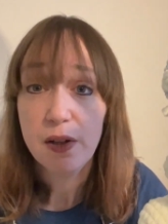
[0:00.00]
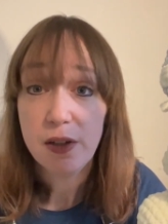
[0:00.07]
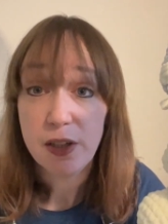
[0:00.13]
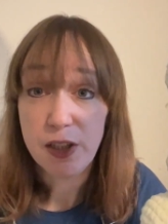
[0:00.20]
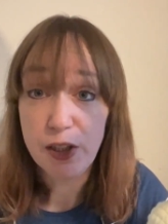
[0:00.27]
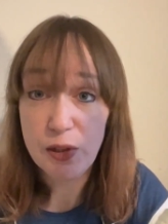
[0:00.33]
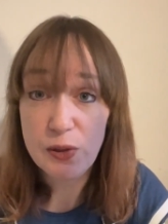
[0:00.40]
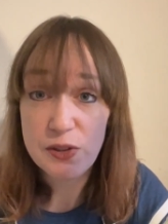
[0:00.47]

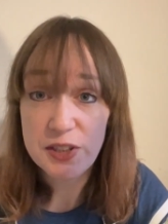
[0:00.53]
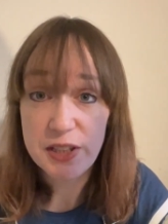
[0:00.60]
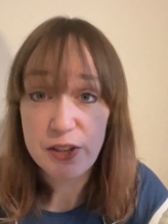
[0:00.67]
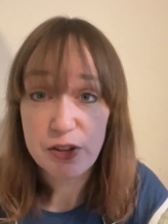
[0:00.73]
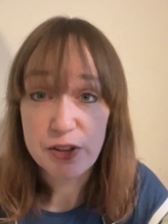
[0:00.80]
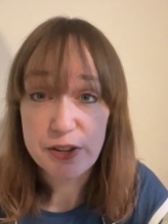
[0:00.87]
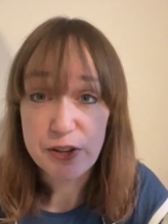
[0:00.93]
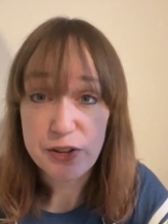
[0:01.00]
using
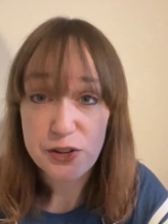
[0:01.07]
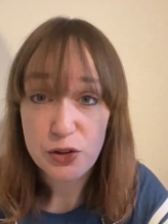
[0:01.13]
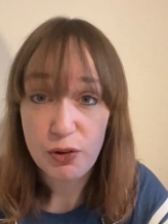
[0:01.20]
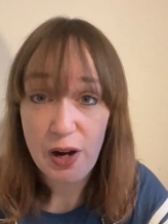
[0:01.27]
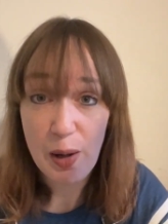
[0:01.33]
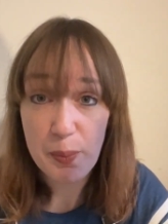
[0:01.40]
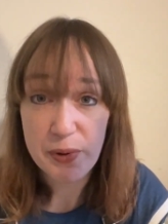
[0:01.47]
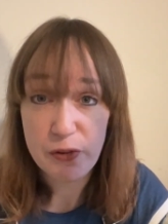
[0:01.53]
just a
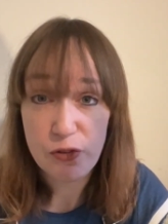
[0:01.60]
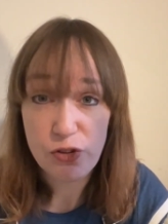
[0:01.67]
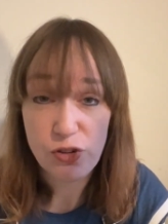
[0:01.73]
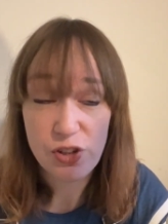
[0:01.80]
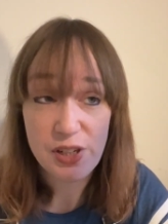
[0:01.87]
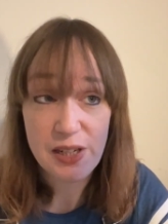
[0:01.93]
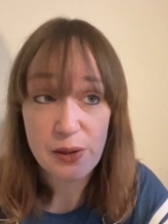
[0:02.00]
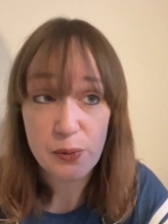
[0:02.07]
scrap of
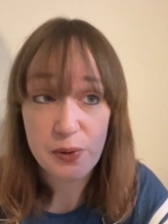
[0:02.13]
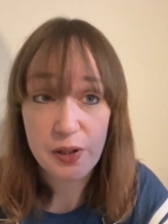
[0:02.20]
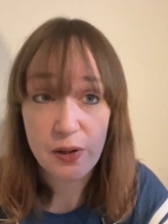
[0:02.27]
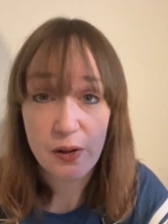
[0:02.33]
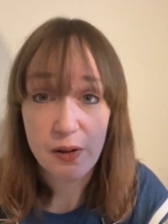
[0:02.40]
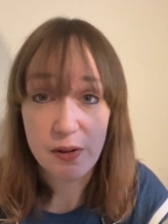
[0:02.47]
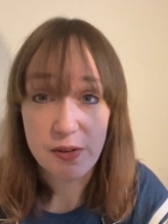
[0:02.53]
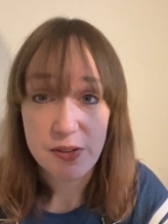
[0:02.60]
chenille
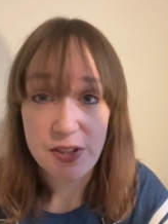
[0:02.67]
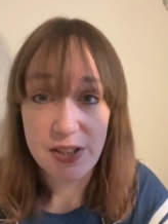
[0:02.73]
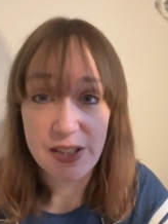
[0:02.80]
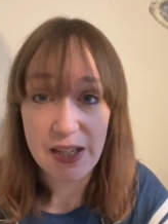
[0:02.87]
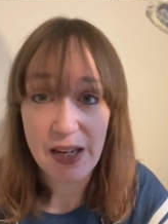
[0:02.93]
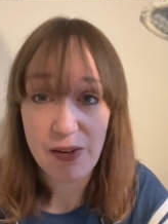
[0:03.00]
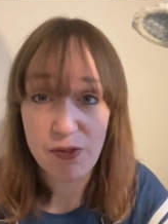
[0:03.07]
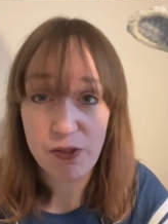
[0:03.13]
yarn to
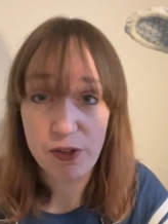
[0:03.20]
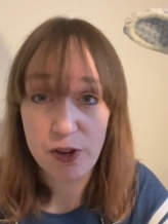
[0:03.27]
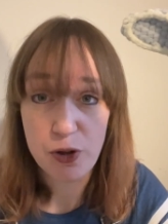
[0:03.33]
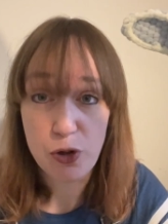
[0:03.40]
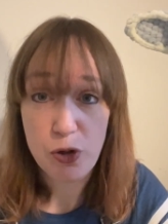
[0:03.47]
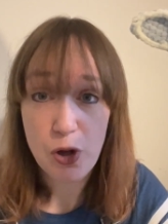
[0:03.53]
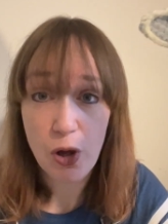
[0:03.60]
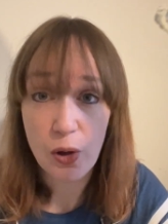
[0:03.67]
give the
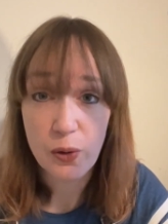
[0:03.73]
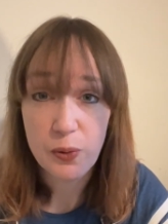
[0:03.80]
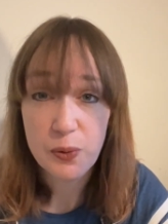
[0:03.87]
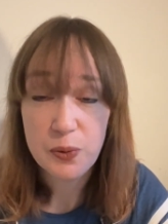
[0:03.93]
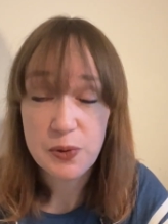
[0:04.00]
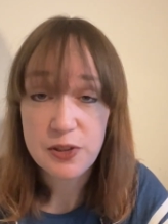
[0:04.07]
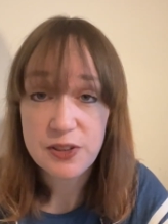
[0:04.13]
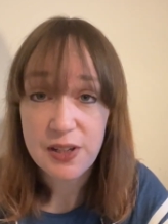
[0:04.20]

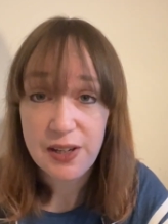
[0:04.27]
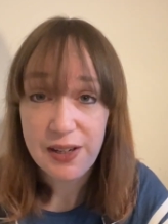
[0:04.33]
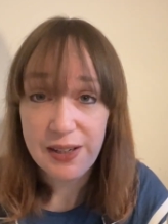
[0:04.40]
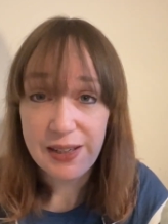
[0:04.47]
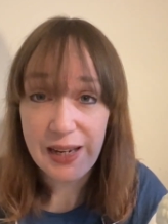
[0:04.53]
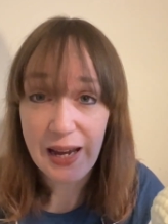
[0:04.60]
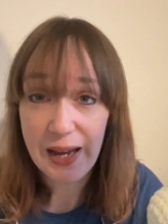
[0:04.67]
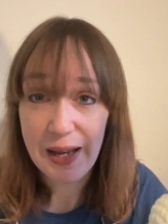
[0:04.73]
nose
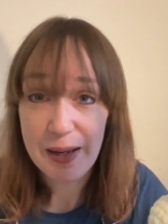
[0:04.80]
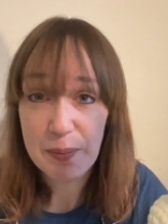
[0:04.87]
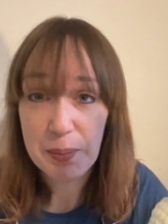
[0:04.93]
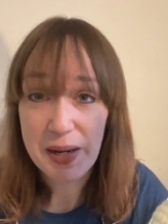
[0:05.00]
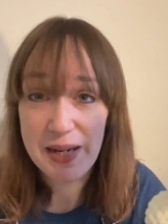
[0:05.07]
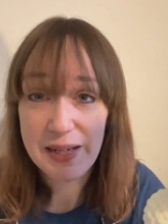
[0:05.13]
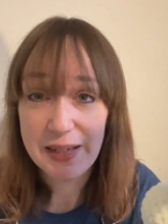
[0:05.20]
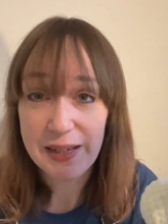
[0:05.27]
can
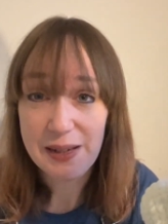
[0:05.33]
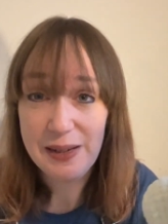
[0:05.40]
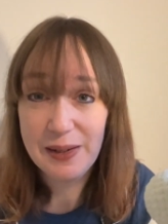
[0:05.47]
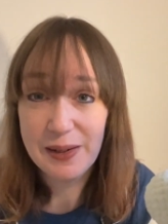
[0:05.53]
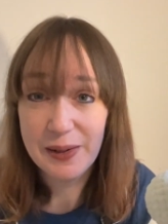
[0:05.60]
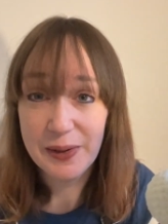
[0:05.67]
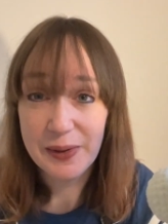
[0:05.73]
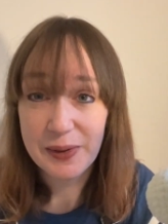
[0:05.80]
make it
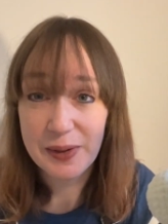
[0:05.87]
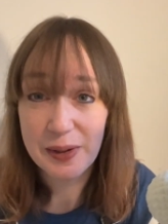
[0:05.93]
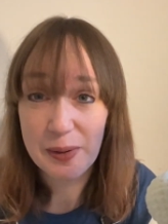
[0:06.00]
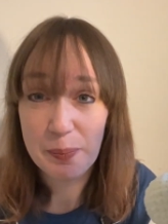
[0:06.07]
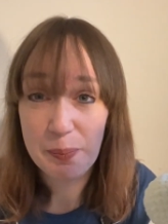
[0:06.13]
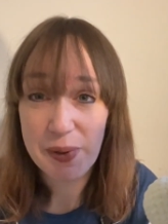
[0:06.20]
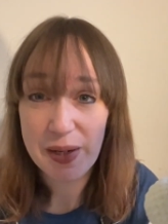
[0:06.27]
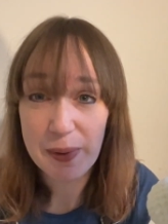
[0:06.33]
look a
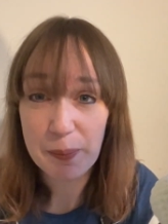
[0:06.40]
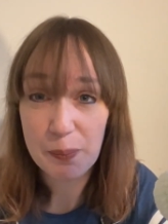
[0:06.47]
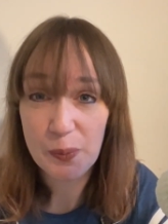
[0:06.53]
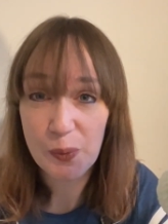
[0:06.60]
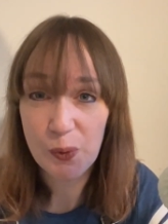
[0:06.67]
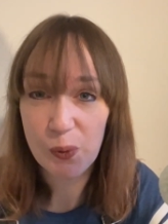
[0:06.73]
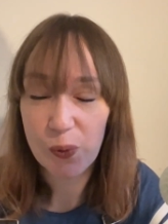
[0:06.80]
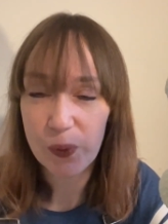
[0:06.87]
bit
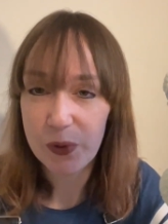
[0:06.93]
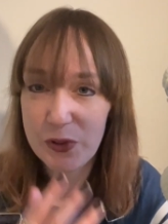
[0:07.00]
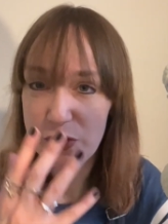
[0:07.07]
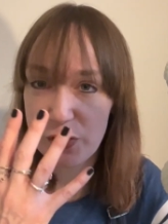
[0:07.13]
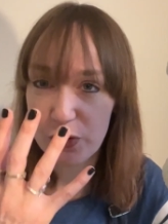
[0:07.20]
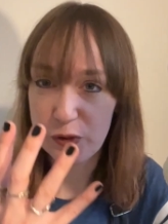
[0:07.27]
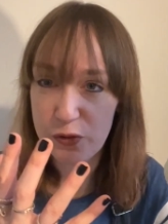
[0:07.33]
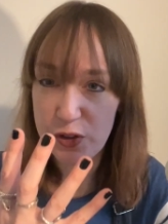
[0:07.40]
more
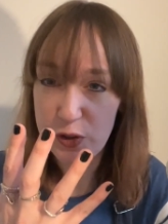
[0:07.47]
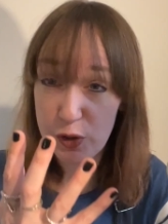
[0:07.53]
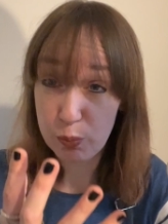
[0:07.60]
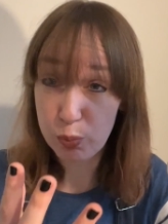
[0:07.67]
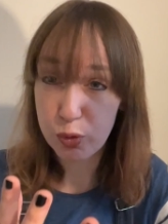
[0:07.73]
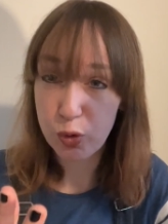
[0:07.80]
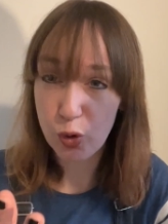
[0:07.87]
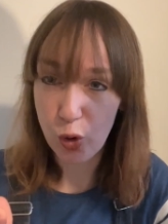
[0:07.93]
sort of
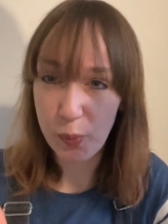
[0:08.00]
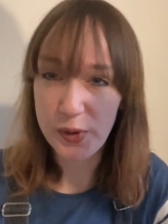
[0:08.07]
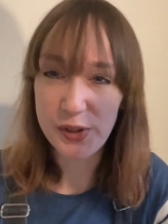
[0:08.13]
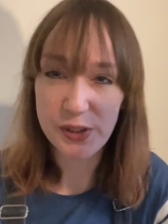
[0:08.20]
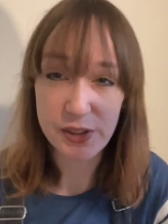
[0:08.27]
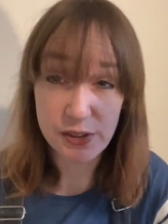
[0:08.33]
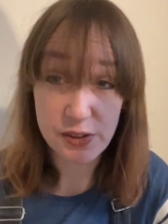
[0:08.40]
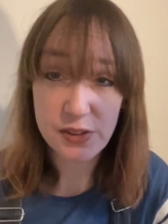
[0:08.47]

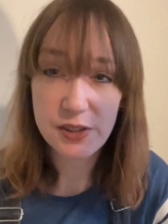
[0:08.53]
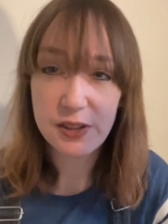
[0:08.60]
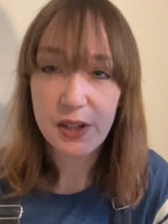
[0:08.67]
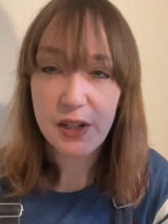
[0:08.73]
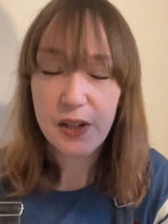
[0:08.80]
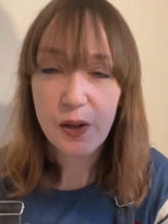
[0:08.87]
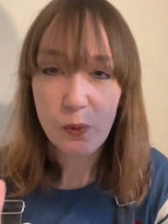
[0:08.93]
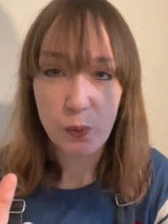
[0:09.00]
prominent,
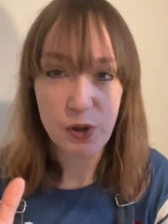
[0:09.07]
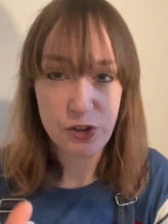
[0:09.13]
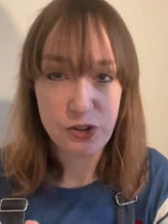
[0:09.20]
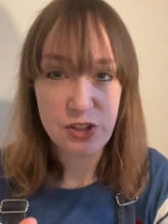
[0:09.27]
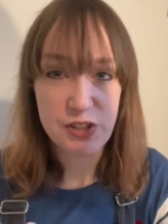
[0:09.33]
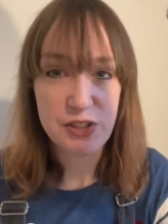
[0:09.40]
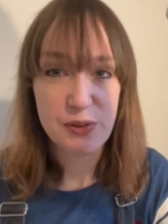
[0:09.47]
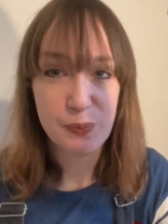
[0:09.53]
which
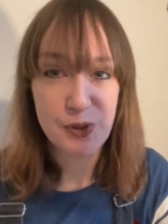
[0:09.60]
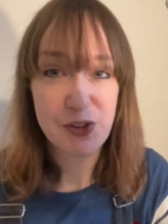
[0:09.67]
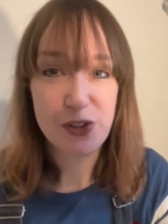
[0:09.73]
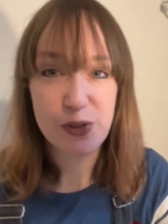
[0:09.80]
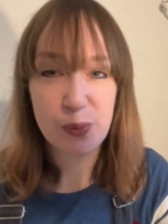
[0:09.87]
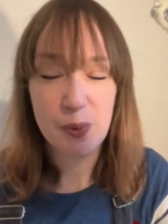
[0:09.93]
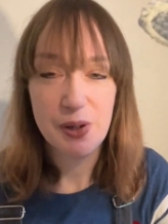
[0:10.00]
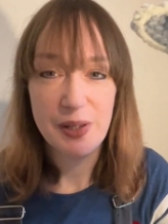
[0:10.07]
is
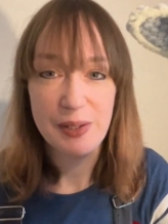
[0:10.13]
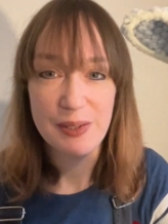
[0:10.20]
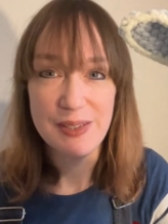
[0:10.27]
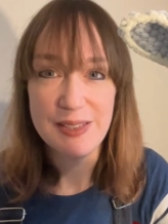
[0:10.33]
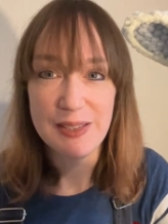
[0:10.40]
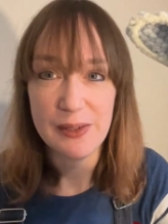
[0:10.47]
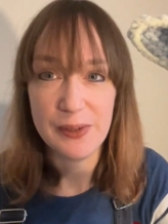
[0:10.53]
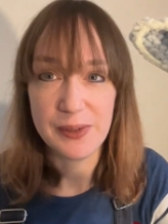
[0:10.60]
quite a
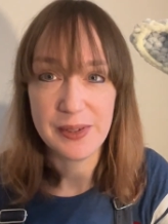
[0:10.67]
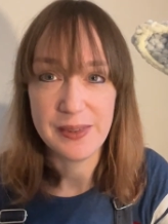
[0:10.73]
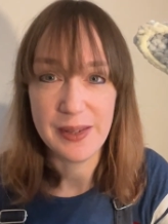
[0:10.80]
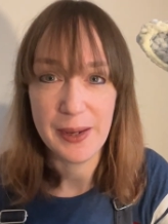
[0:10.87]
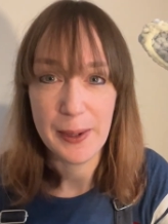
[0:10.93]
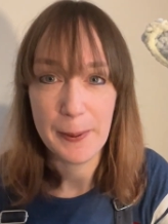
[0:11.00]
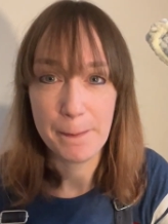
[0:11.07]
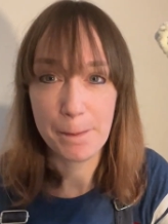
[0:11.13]
nice look there.